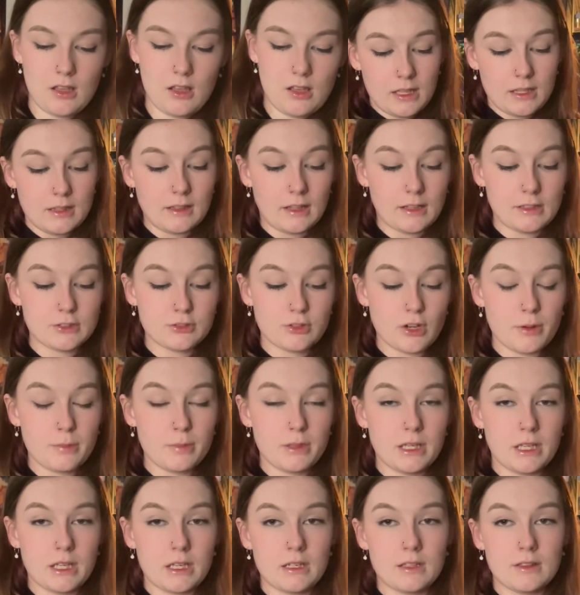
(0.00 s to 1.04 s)
He likes dried
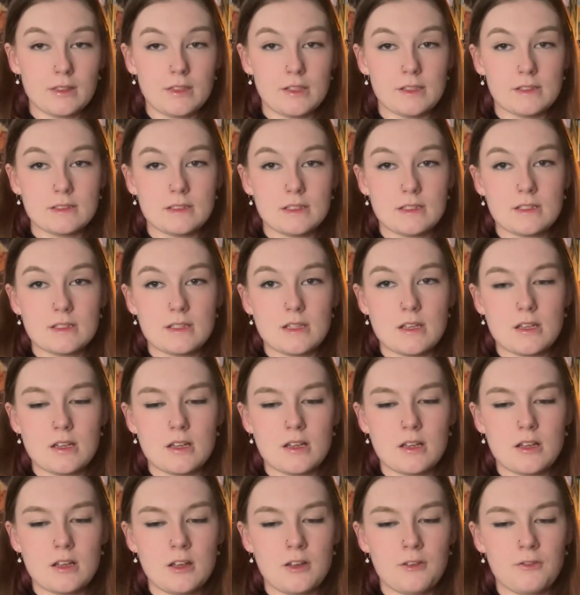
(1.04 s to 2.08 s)
banana. This is
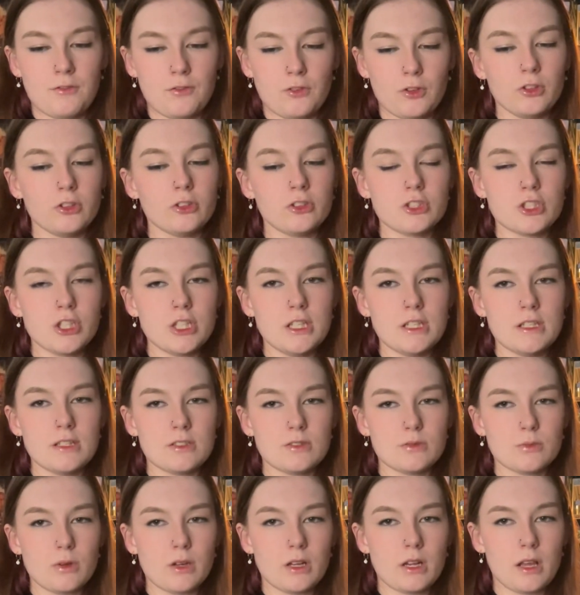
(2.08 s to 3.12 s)
the full
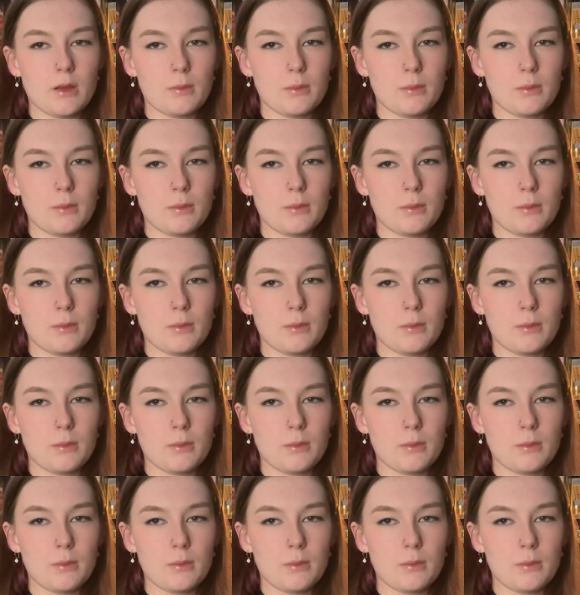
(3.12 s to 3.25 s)
cheeks one,